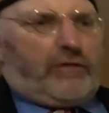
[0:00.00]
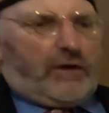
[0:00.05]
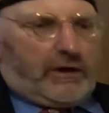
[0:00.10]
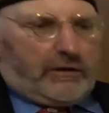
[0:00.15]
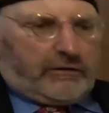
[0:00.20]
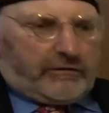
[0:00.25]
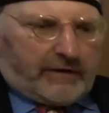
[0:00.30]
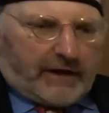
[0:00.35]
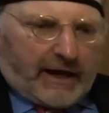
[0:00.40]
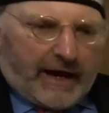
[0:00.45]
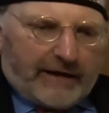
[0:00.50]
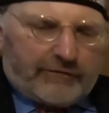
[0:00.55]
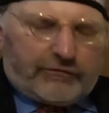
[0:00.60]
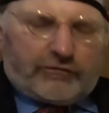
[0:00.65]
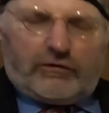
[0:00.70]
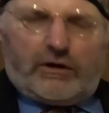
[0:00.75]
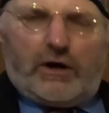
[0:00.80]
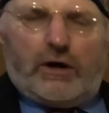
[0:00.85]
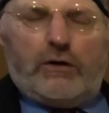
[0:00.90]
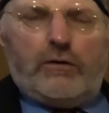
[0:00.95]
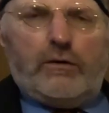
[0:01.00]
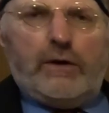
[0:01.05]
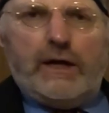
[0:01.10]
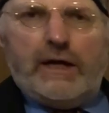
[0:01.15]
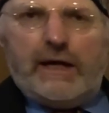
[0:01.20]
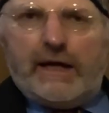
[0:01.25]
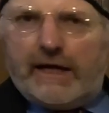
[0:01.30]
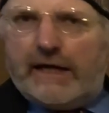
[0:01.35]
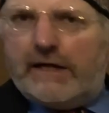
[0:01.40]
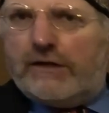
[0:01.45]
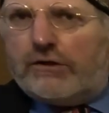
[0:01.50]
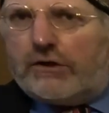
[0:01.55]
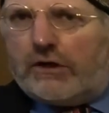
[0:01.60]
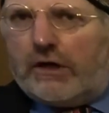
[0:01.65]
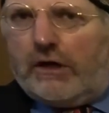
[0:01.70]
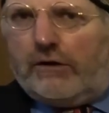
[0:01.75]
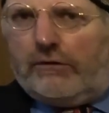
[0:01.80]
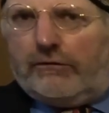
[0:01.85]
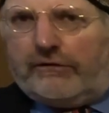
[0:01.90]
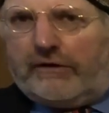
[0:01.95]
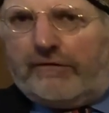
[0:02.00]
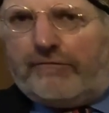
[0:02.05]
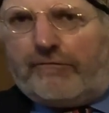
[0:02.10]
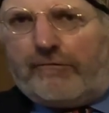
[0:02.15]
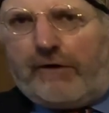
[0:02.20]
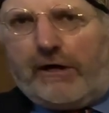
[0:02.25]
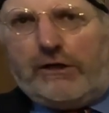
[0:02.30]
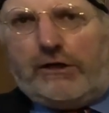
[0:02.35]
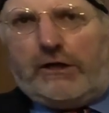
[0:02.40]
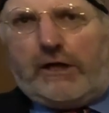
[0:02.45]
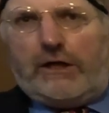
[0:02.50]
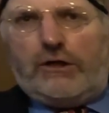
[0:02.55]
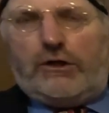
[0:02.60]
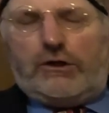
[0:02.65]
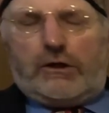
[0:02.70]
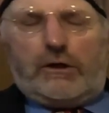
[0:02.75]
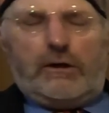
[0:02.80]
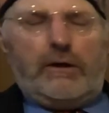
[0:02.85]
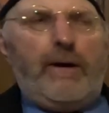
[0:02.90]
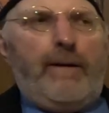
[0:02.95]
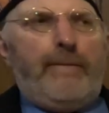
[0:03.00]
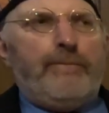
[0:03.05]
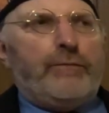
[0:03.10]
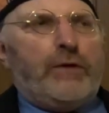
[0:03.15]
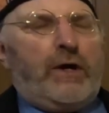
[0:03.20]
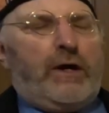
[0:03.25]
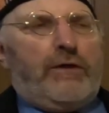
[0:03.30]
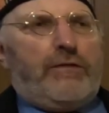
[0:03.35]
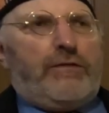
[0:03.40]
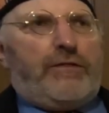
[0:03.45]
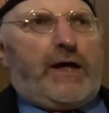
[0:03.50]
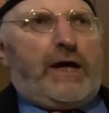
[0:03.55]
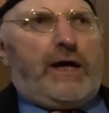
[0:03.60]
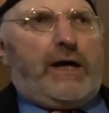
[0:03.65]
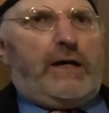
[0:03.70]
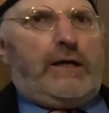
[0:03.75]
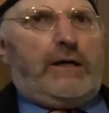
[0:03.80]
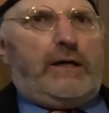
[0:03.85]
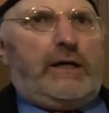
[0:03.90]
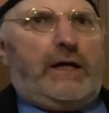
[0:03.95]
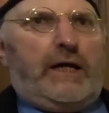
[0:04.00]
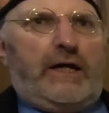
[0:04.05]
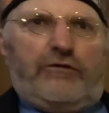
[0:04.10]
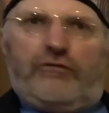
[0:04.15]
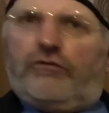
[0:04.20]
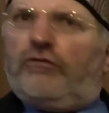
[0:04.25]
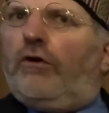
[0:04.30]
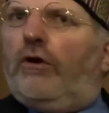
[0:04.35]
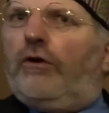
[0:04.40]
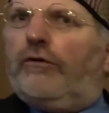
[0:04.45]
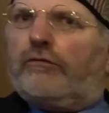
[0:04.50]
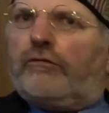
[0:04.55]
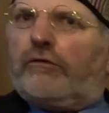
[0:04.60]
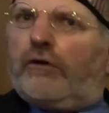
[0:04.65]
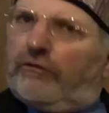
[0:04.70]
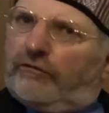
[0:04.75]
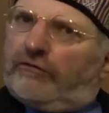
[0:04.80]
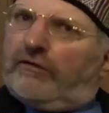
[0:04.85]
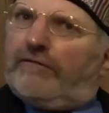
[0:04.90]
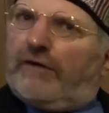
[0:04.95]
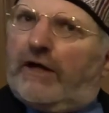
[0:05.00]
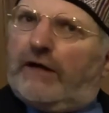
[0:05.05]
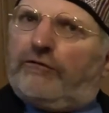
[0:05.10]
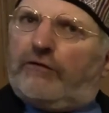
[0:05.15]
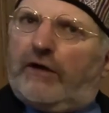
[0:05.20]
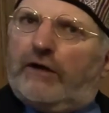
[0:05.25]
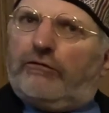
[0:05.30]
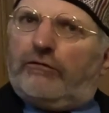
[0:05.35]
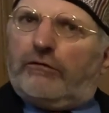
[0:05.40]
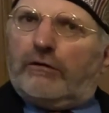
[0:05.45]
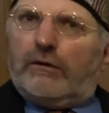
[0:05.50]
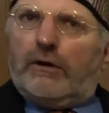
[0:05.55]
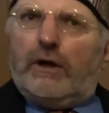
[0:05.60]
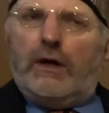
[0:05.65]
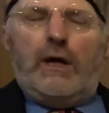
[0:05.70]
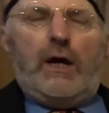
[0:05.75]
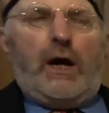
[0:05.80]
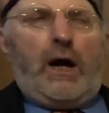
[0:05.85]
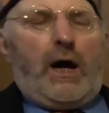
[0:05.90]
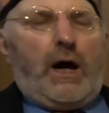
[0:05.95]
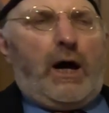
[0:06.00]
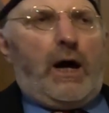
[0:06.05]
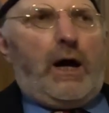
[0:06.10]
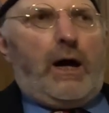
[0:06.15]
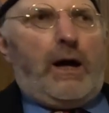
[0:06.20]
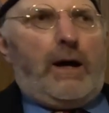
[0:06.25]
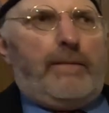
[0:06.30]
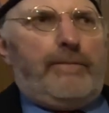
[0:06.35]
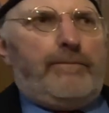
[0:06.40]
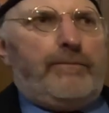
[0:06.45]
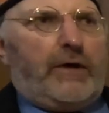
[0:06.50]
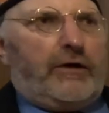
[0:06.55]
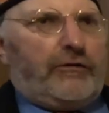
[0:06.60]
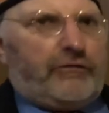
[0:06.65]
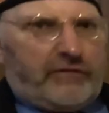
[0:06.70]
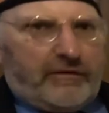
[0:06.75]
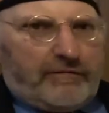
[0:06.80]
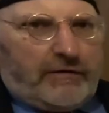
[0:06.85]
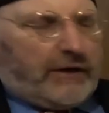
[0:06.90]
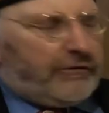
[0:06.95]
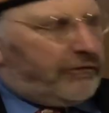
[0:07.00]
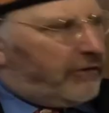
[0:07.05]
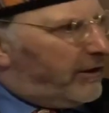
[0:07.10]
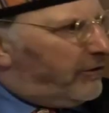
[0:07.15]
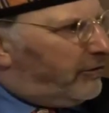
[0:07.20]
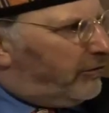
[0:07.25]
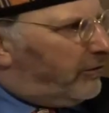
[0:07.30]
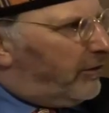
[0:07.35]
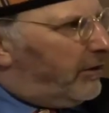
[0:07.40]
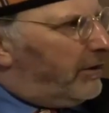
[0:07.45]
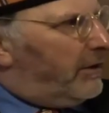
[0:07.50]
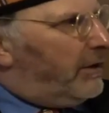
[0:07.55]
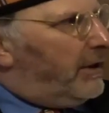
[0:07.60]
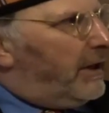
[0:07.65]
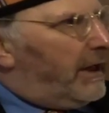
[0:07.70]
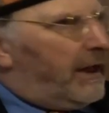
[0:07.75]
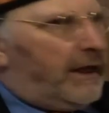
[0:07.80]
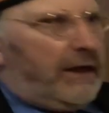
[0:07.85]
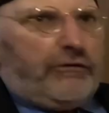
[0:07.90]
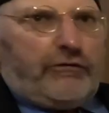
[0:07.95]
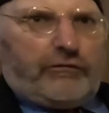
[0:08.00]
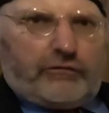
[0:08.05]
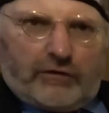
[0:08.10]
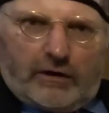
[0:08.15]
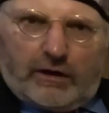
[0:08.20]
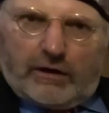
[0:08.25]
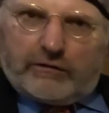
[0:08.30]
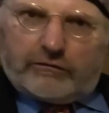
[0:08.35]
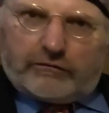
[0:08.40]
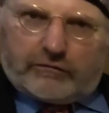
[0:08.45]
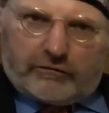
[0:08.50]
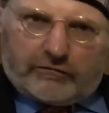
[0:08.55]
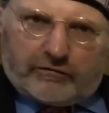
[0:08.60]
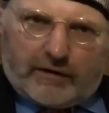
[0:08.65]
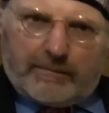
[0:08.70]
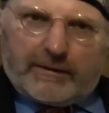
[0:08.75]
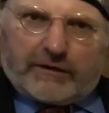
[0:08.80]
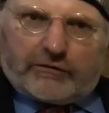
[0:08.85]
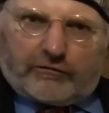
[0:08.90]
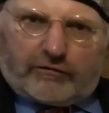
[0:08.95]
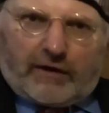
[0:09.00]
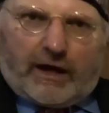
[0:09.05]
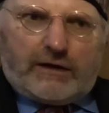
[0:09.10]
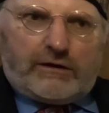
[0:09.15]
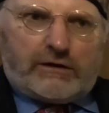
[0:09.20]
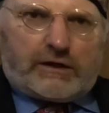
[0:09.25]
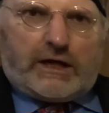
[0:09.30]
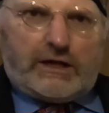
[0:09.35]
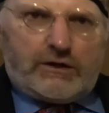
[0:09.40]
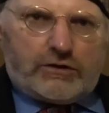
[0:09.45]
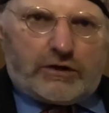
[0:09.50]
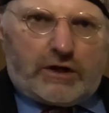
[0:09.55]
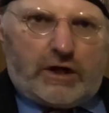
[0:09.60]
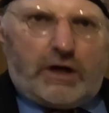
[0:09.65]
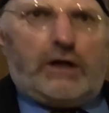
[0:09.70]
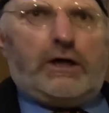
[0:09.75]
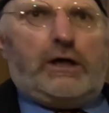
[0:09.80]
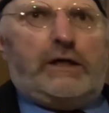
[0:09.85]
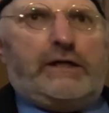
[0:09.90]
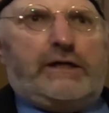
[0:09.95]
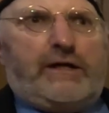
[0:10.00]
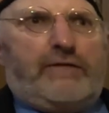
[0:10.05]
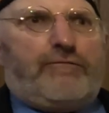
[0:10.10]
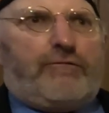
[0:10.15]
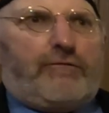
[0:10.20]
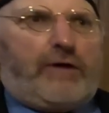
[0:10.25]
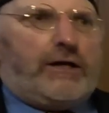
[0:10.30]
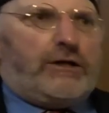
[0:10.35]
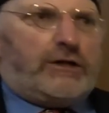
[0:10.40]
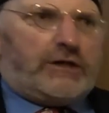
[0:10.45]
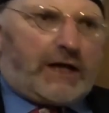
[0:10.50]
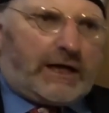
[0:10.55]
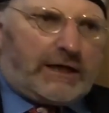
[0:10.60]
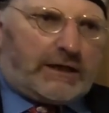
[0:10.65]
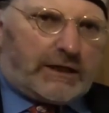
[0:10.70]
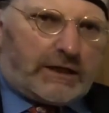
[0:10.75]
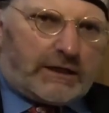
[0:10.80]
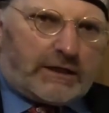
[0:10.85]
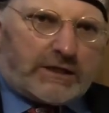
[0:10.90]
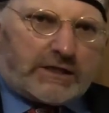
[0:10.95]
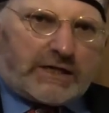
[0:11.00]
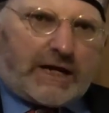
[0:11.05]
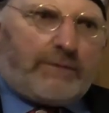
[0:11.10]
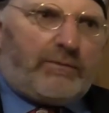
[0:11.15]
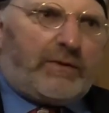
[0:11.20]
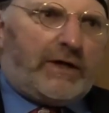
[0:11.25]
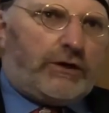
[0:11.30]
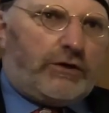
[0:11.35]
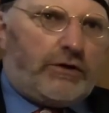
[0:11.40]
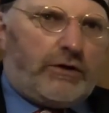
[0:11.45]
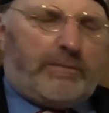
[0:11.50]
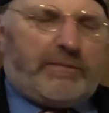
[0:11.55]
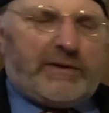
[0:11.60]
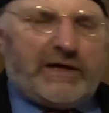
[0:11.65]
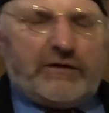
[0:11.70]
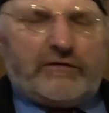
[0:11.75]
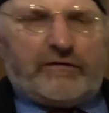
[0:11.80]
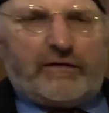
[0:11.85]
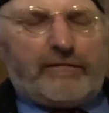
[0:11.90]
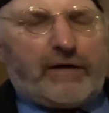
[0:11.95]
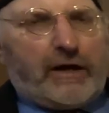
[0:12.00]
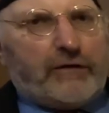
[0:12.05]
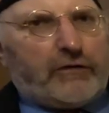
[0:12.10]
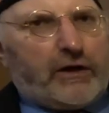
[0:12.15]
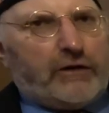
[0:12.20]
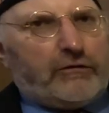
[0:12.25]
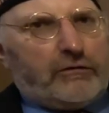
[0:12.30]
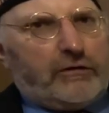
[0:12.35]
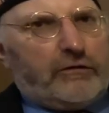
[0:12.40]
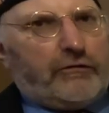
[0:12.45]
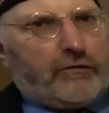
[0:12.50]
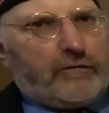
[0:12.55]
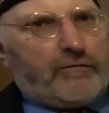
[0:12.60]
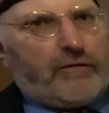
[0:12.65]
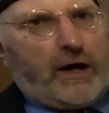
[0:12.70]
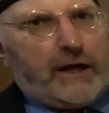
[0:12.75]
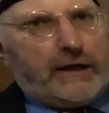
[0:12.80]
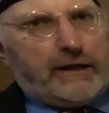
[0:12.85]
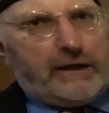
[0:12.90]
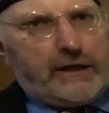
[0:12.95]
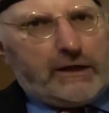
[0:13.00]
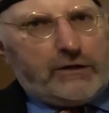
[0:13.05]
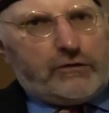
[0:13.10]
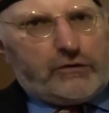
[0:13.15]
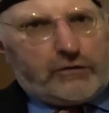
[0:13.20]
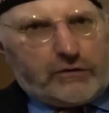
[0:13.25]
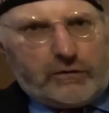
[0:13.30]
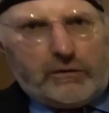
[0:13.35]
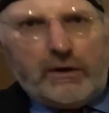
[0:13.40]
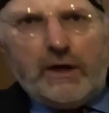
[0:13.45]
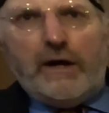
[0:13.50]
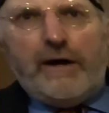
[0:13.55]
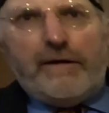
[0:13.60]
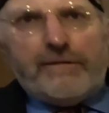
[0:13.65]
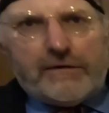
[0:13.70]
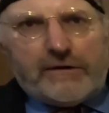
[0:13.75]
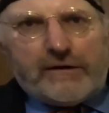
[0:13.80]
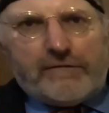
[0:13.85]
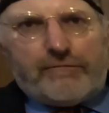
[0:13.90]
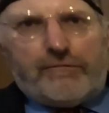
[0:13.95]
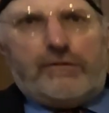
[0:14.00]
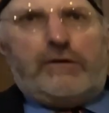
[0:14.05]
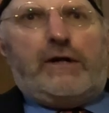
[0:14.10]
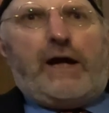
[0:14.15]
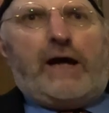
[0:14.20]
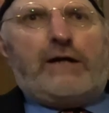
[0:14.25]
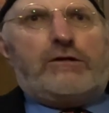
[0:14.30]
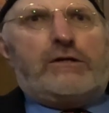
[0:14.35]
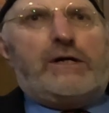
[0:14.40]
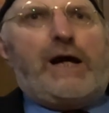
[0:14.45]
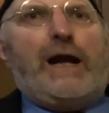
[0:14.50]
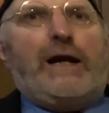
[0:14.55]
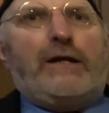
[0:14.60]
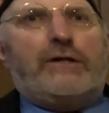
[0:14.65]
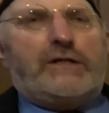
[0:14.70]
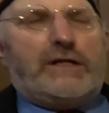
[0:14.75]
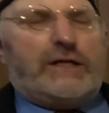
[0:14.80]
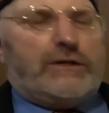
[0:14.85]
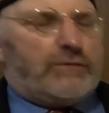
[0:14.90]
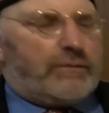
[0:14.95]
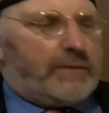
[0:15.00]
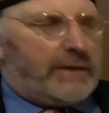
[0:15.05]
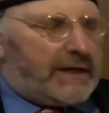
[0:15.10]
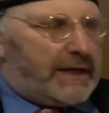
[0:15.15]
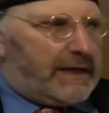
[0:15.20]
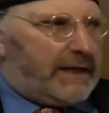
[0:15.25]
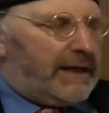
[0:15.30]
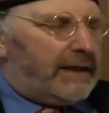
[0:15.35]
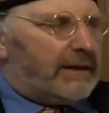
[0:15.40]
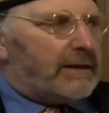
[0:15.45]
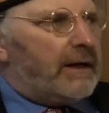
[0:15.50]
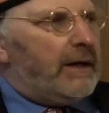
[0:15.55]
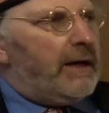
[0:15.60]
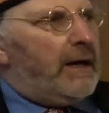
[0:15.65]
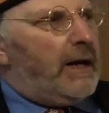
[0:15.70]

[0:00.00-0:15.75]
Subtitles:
that it has no internal differentiation, then it's not a civilization. A civilization is to some extent internally differentiated, the same way European civilization is divided into the different nationalities within it.